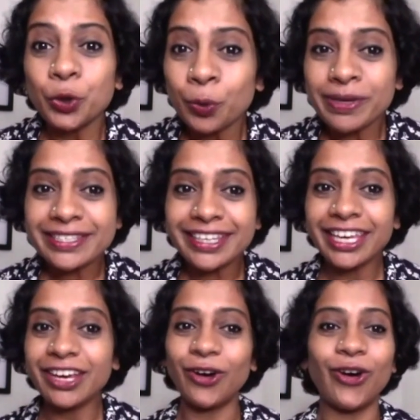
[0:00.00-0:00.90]
too
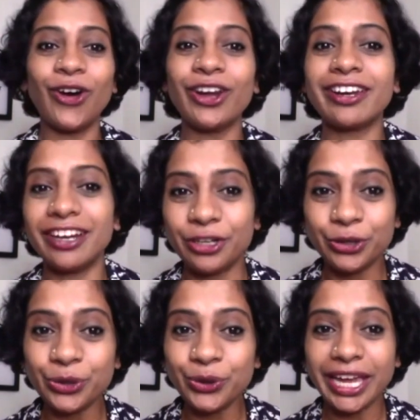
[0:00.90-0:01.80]
busy, or do
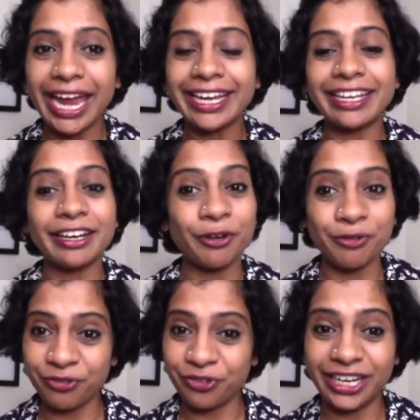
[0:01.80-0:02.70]
you get
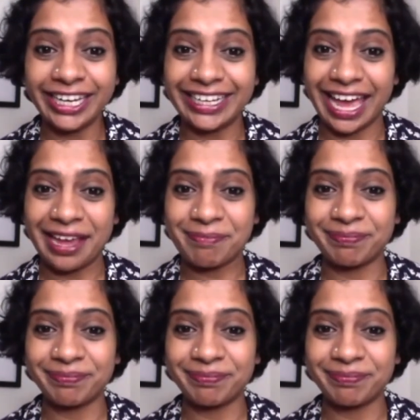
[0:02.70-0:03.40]
free time?